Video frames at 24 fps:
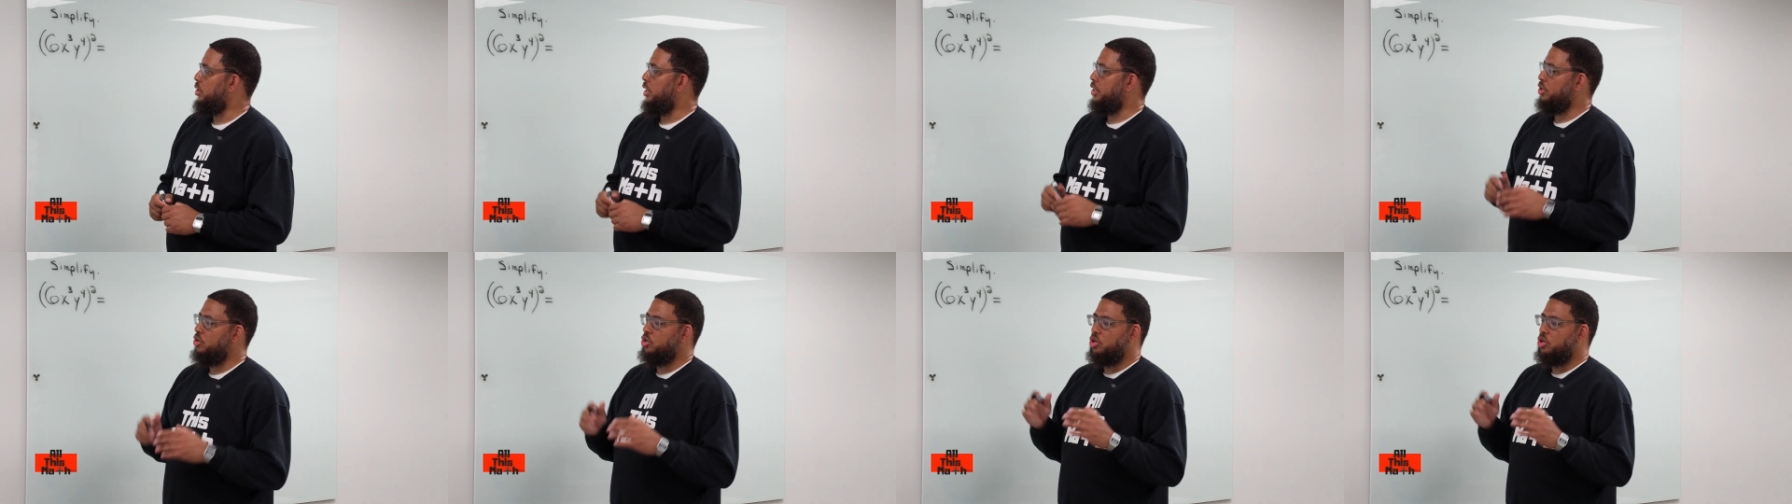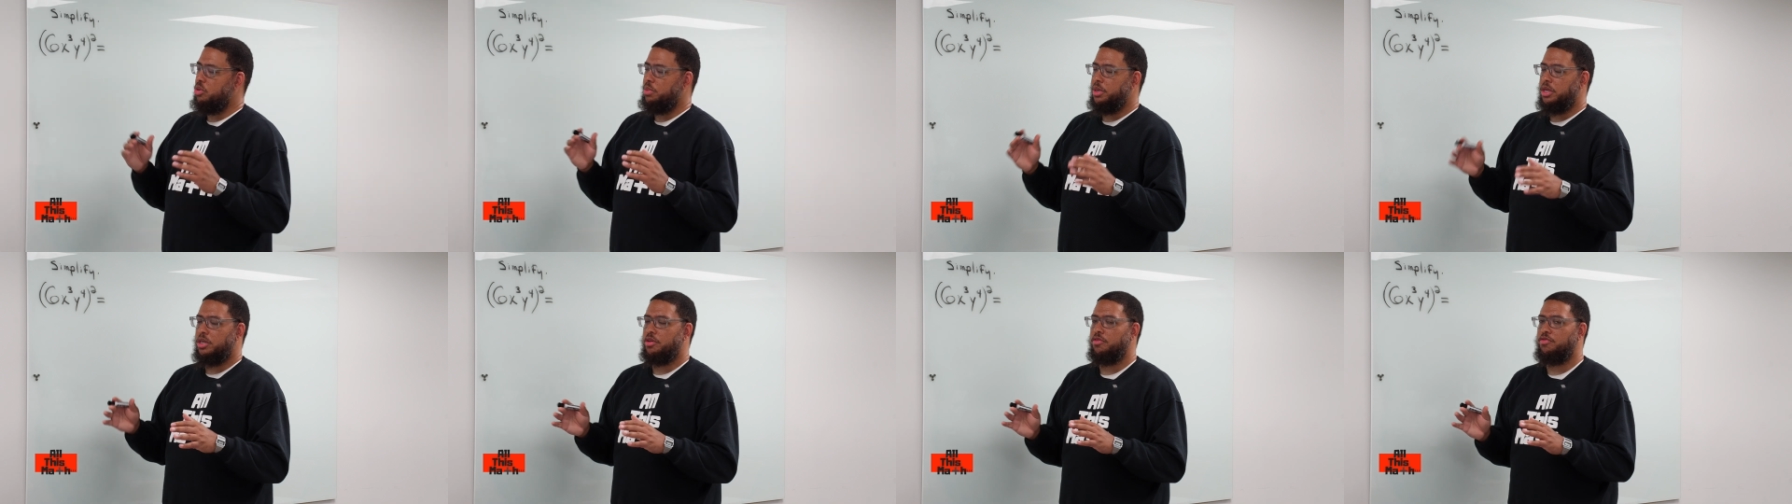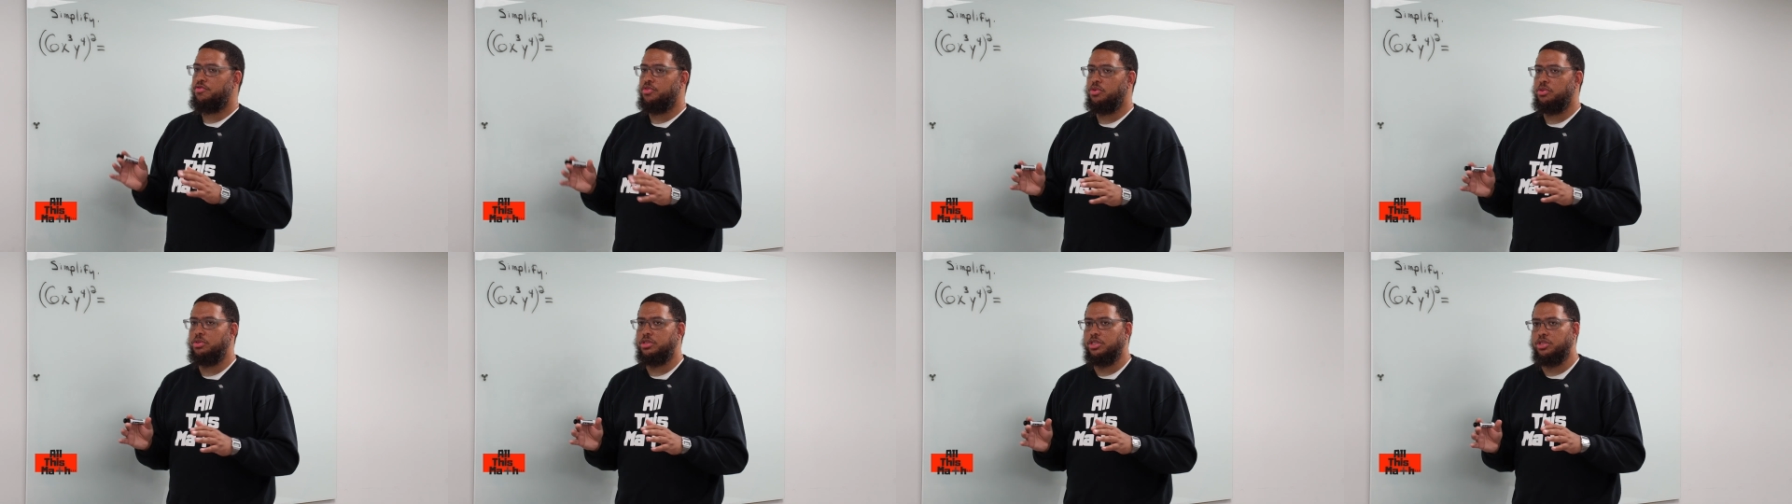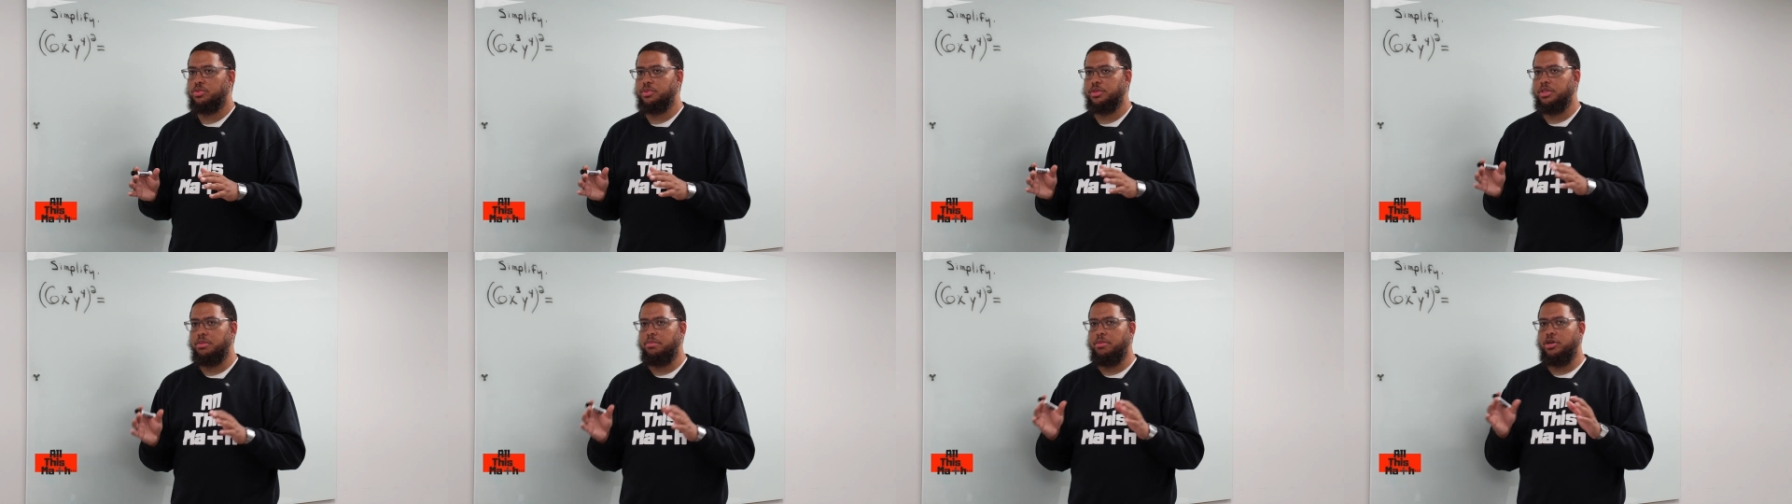and you don't want to confuse
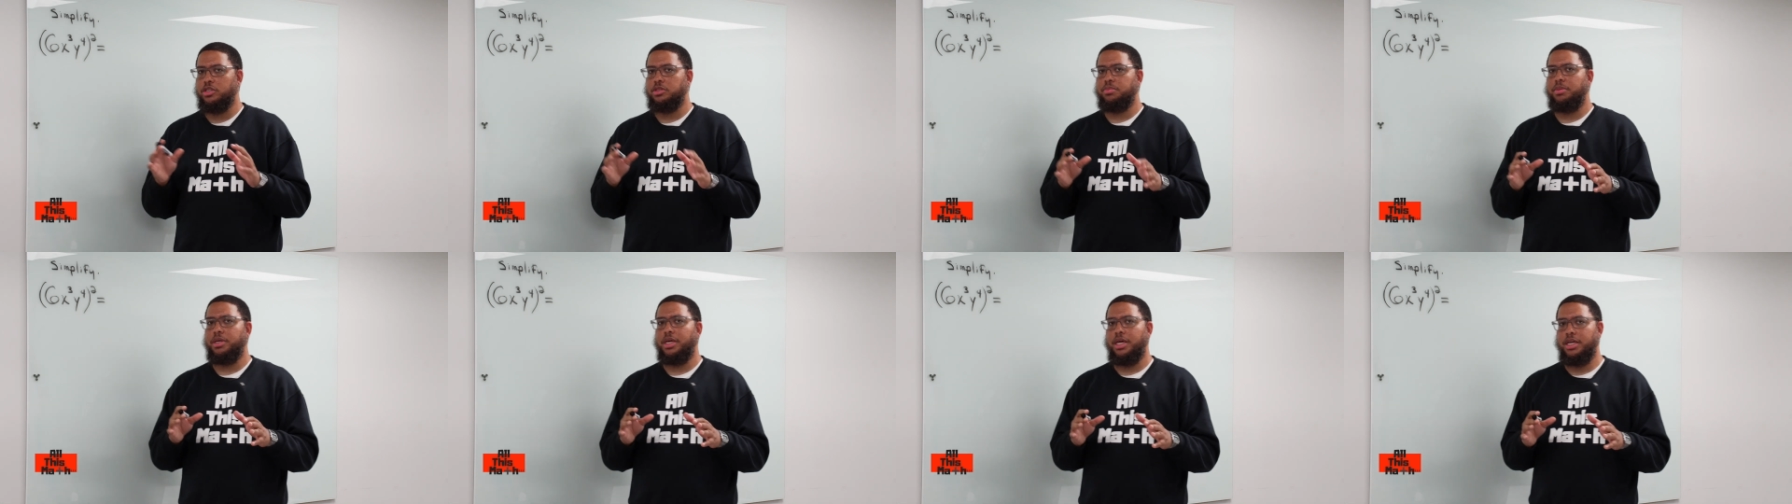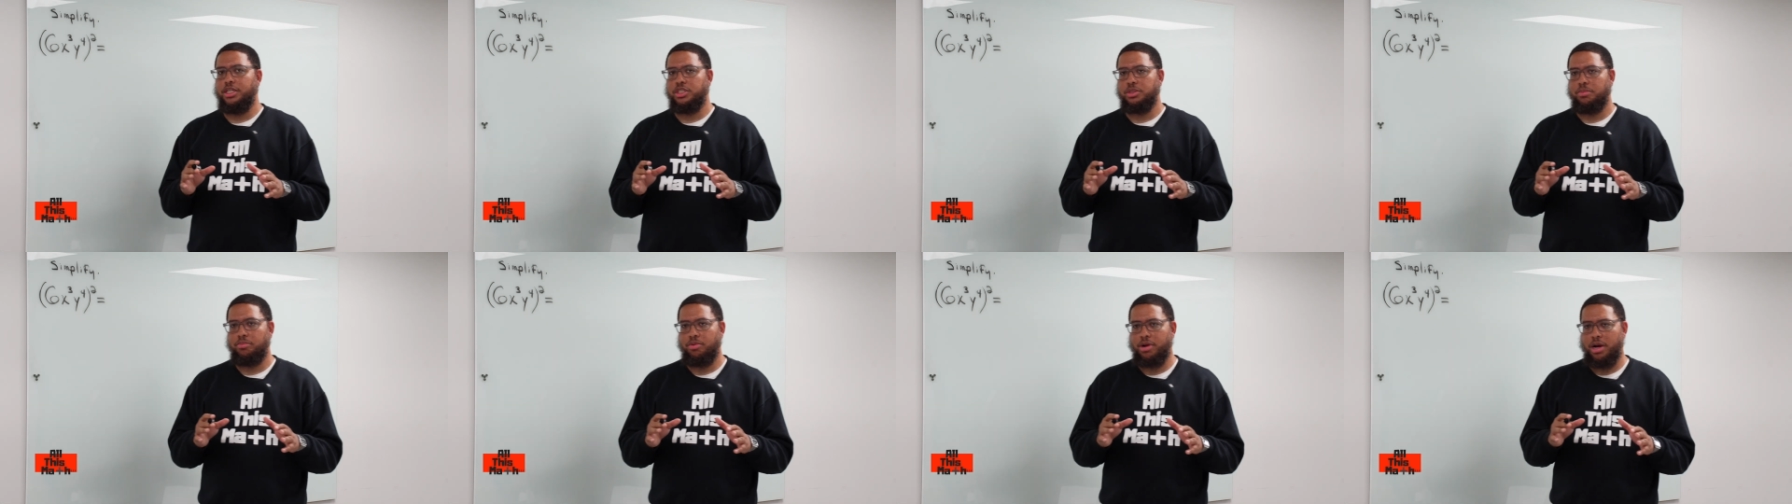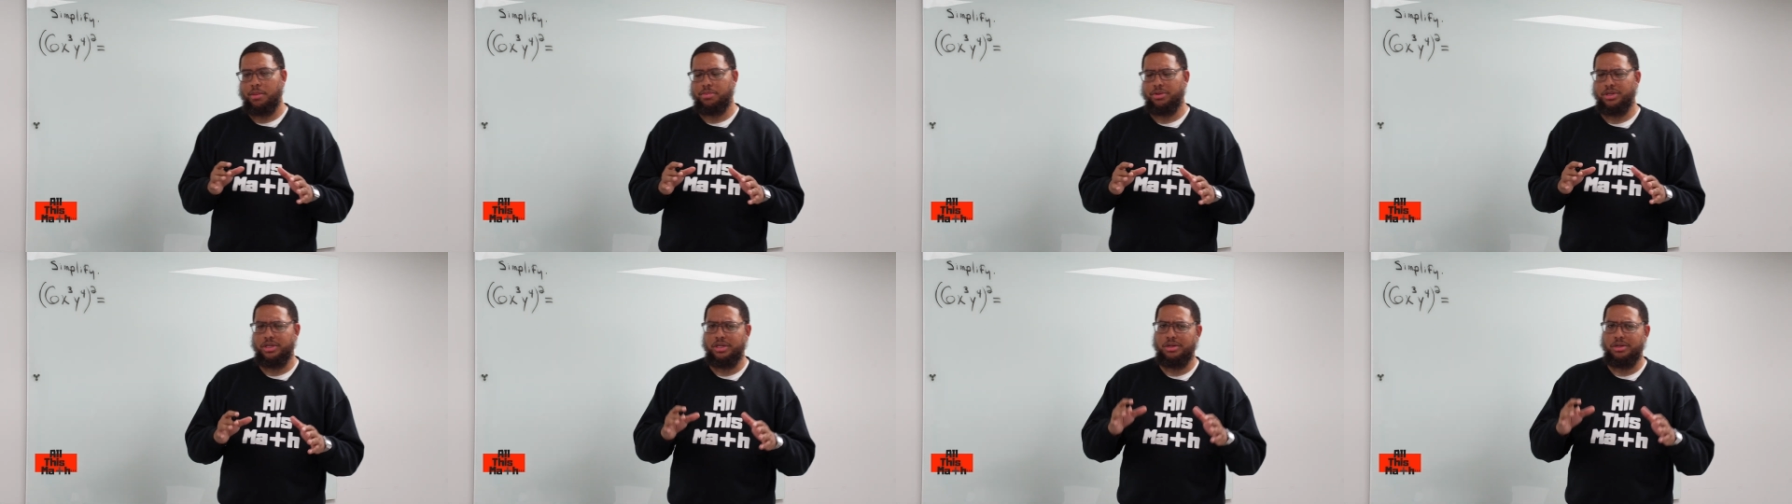this with the multiplication property.